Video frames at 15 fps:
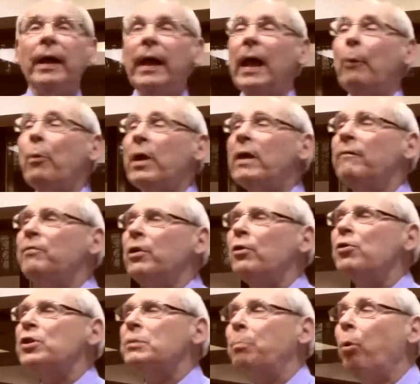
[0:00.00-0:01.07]
And we have
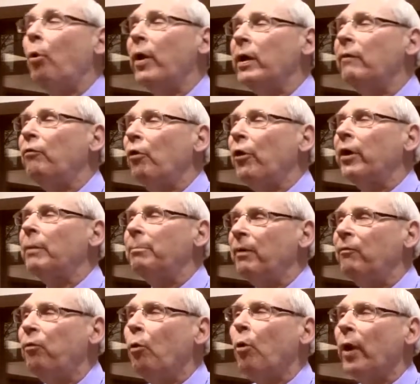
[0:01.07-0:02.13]
used point of order
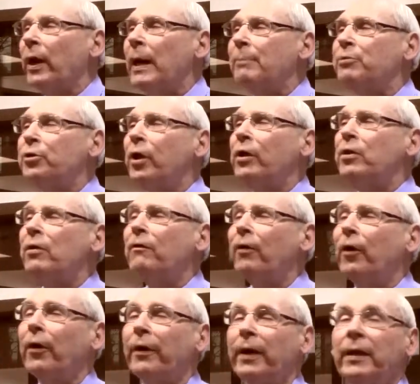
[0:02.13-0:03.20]
before, and I'm sure you've
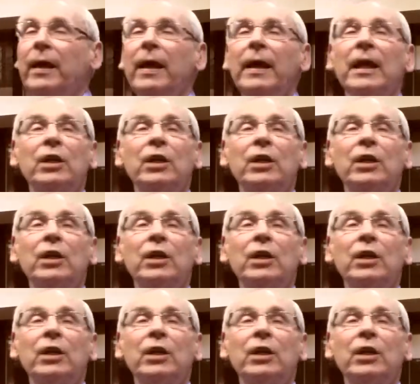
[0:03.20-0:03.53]
heard it.